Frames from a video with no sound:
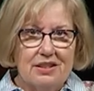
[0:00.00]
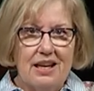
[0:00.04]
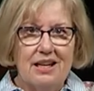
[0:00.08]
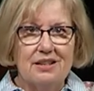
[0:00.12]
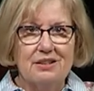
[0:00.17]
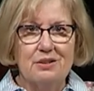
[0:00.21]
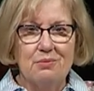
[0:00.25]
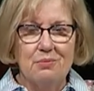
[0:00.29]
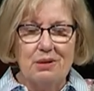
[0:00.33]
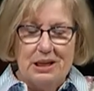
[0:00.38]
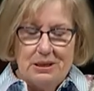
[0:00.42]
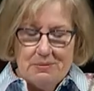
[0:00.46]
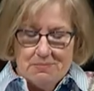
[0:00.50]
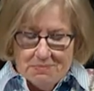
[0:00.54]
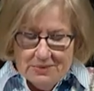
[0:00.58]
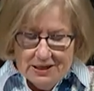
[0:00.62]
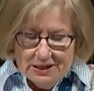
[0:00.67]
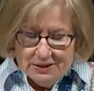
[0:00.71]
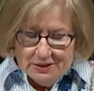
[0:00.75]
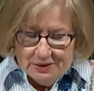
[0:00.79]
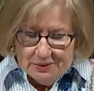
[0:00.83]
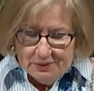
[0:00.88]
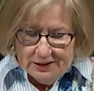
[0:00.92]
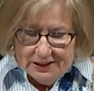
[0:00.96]
That's what it
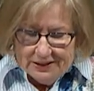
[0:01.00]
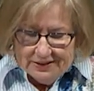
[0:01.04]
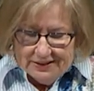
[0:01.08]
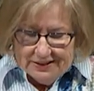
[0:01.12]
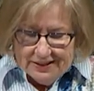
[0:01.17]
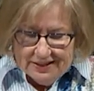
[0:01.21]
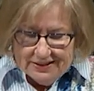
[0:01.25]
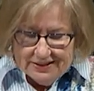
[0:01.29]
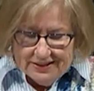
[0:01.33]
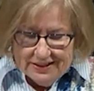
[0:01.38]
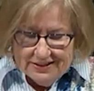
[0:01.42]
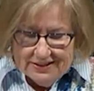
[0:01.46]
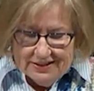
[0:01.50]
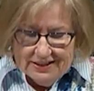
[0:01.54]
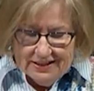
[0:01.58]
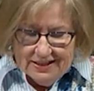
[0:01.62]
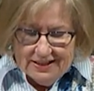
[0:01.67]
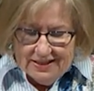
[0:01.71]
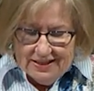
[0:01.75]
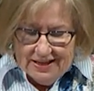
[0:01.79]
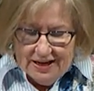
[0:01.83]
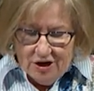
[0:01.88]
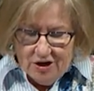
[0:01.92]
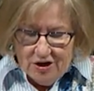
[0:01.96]
means when it says his,
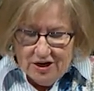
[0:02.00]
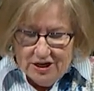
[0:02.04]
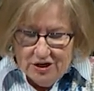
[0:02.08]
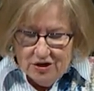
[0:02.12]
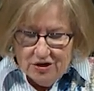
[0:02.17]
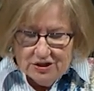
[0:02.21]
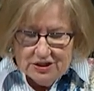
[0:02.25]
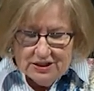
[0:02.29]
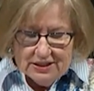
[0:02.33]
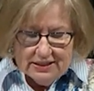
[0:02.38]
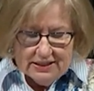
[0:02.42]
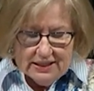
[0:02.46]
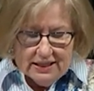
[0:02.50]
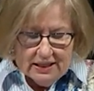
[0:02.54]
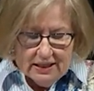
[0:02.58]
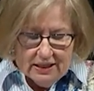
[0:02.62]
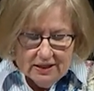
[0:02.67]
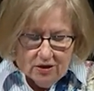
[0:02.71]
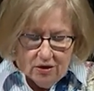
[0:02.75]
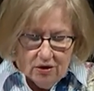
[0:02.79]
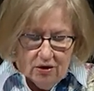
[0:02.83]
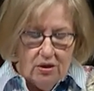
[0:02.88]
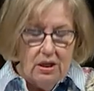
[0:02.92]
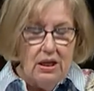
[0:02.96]
their ears
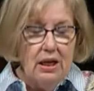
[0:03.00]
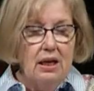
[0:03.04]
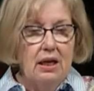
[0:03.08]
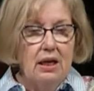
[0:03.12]
tingle.